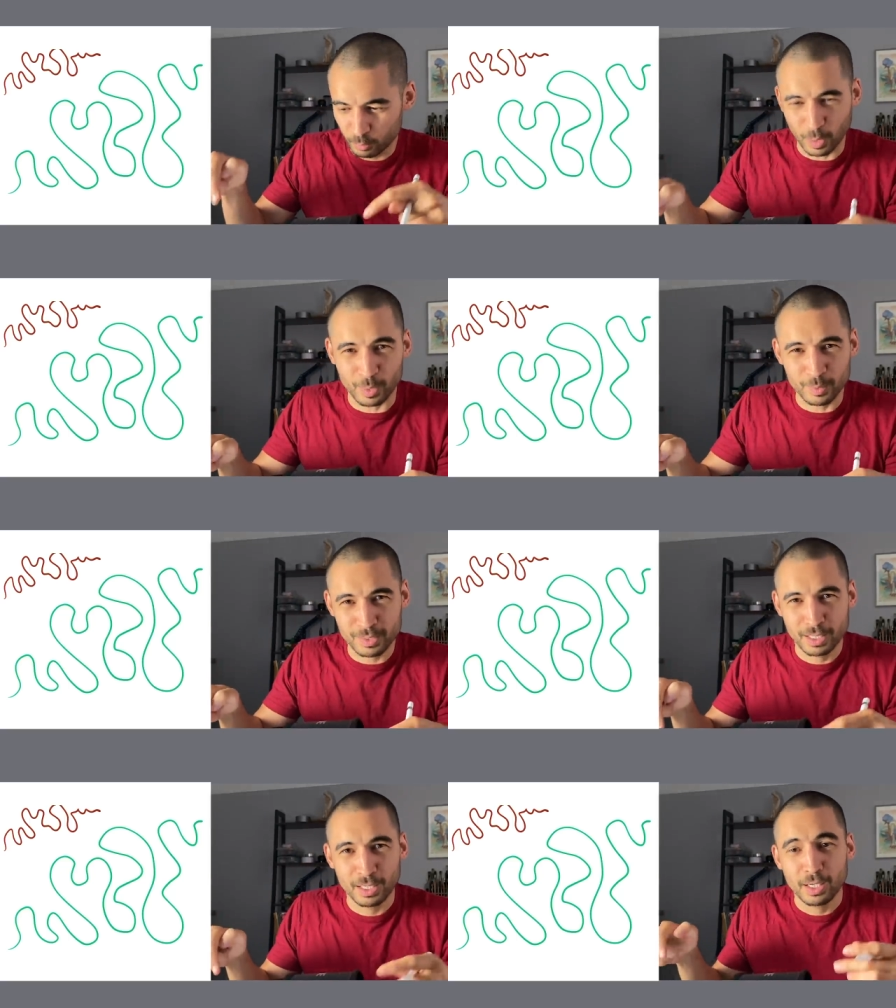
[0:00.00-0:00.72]

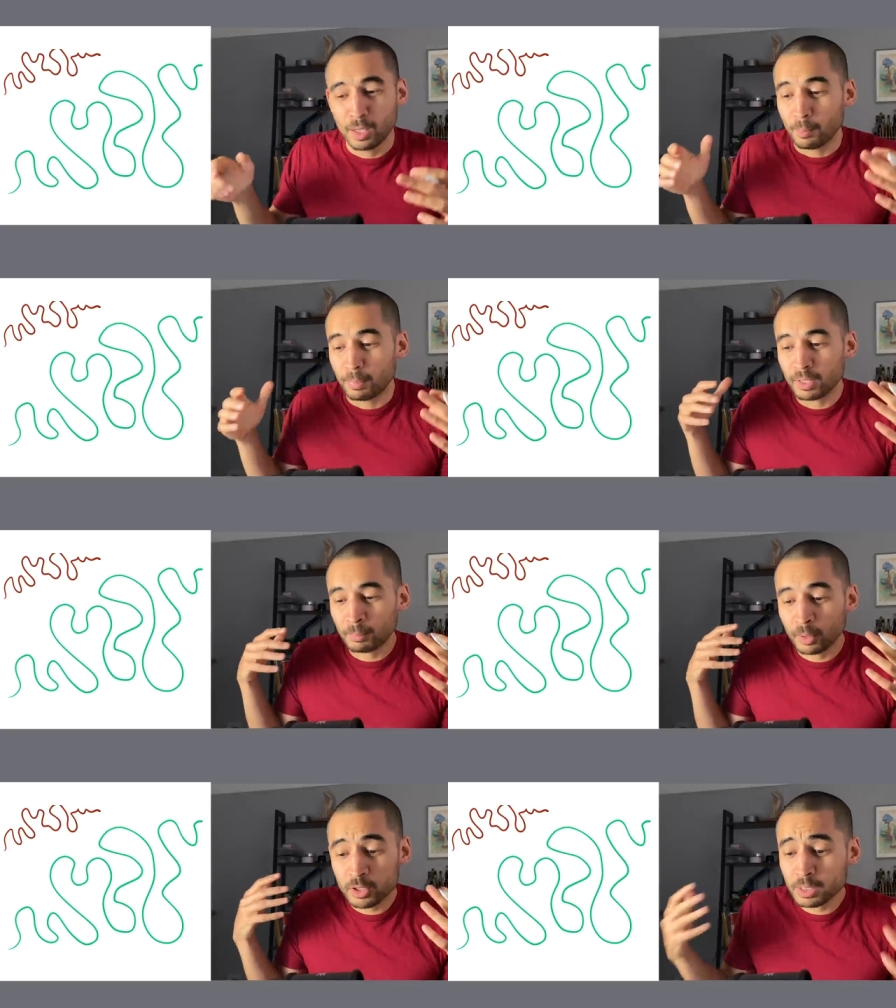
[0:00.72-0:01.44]
road. But the
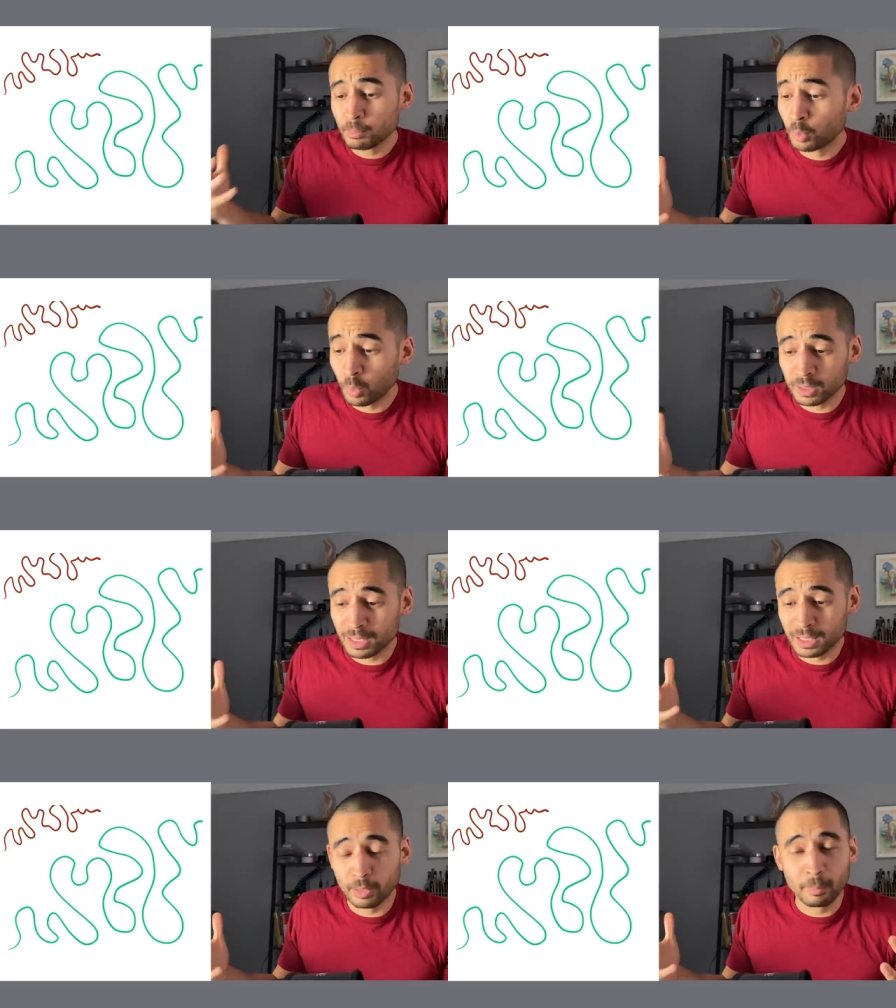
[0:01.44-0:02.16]
most important
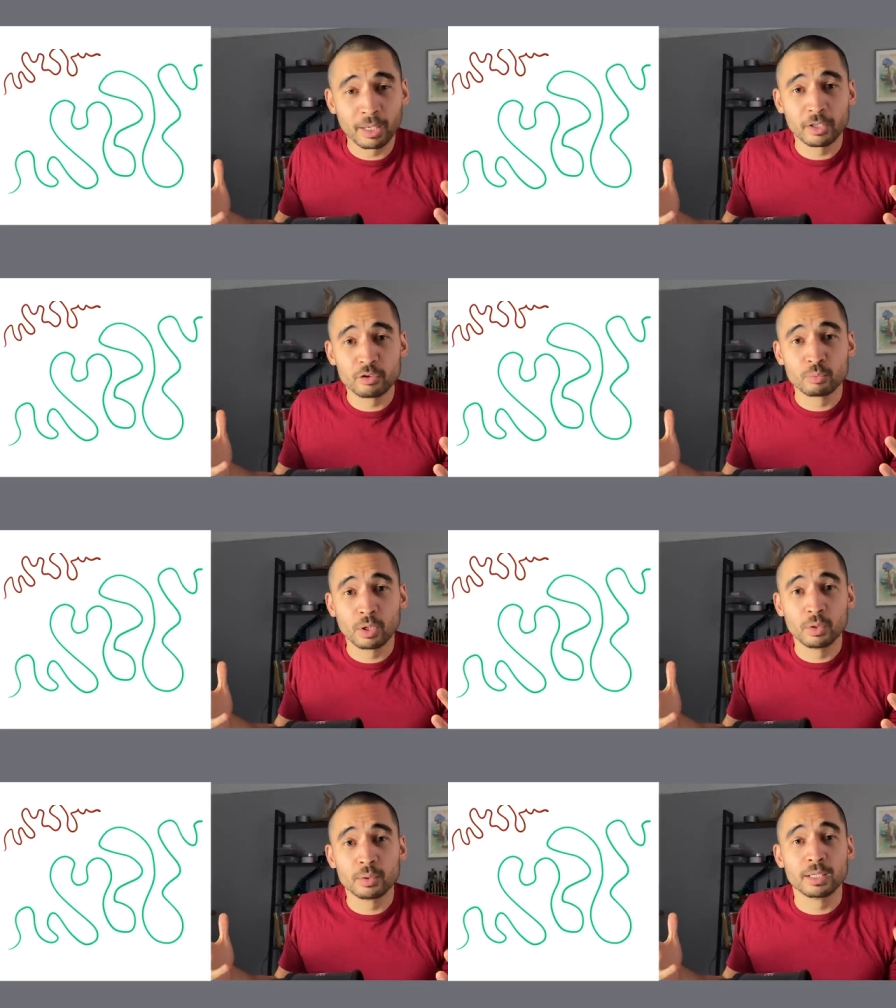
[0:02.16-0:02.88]
thing about this
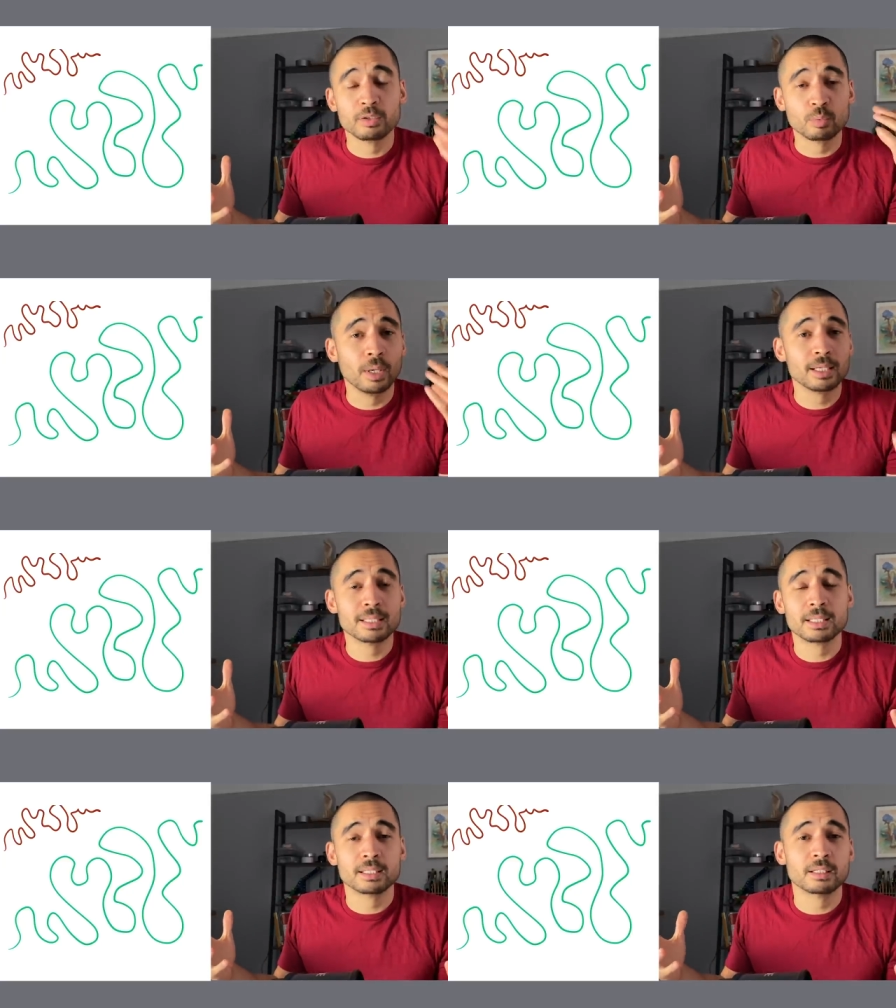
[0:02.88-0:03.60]
road is where
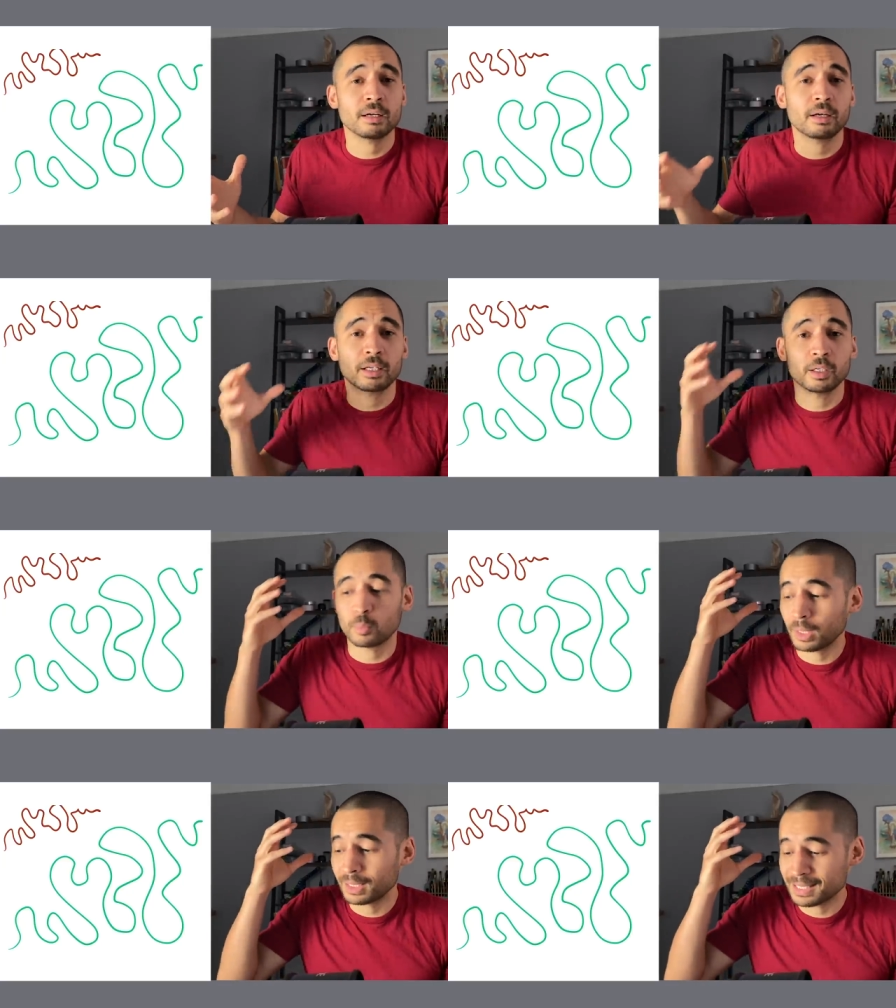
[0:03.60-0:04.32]
does it start
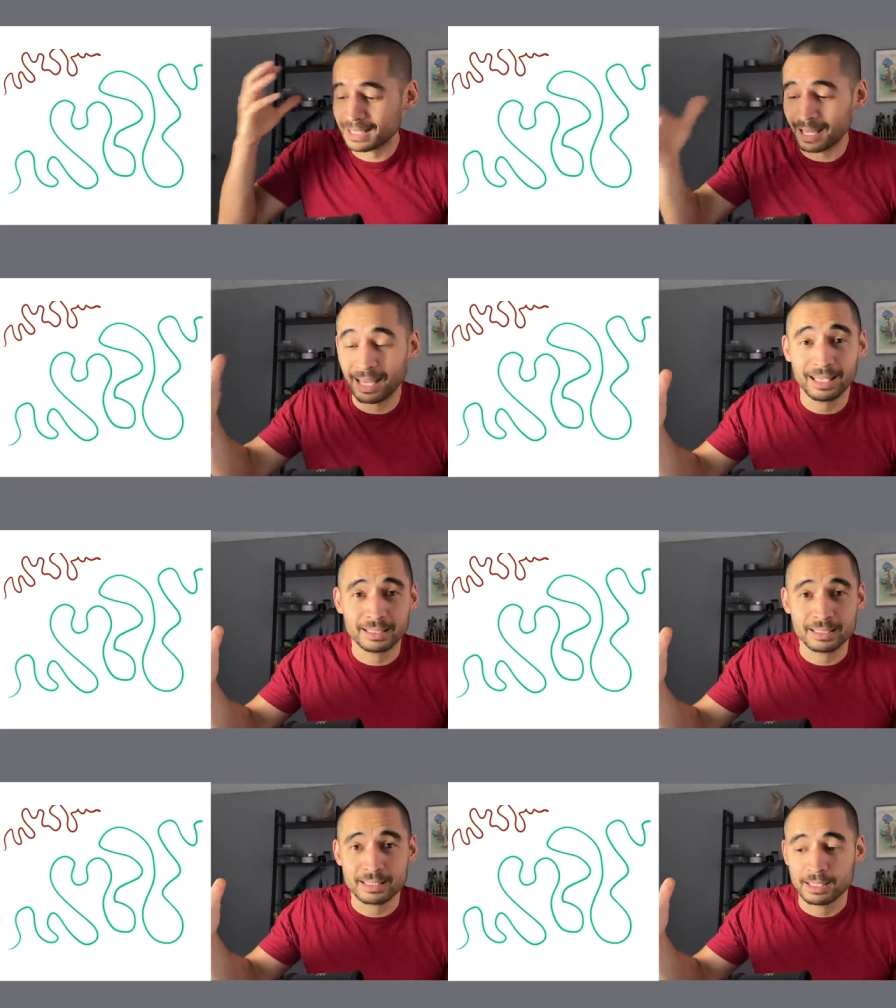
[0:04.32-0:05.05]
and where does it
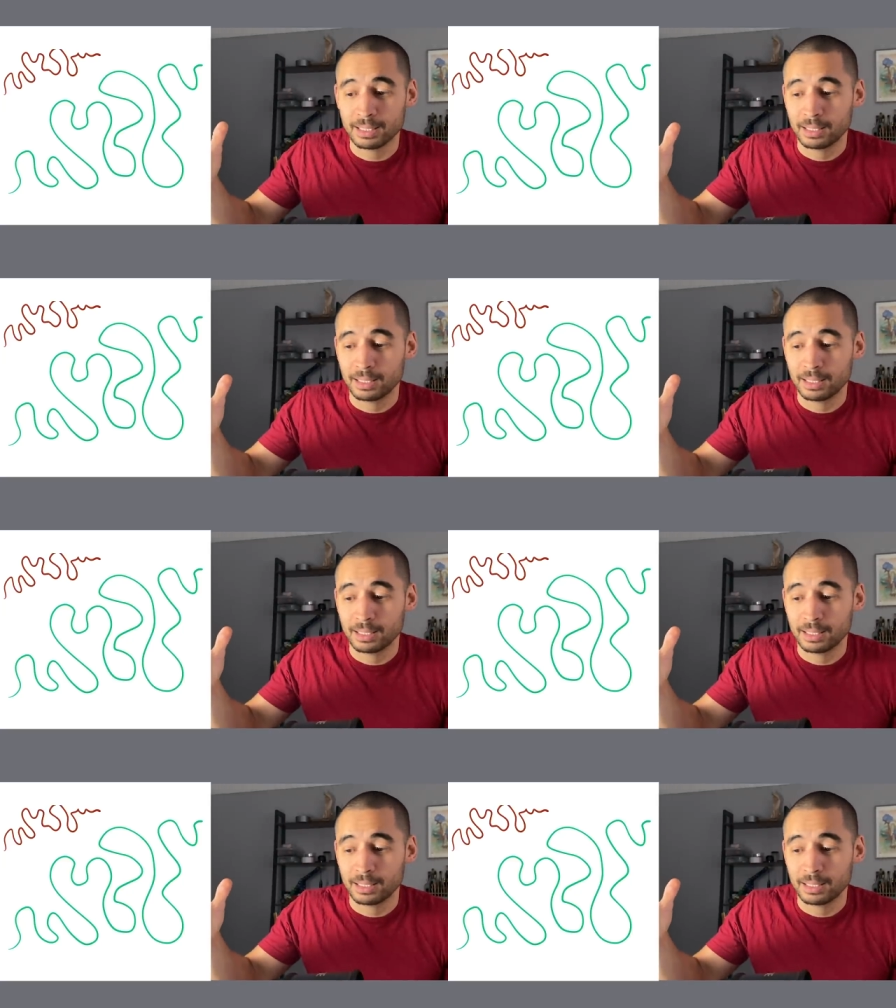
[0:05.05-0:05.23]
end?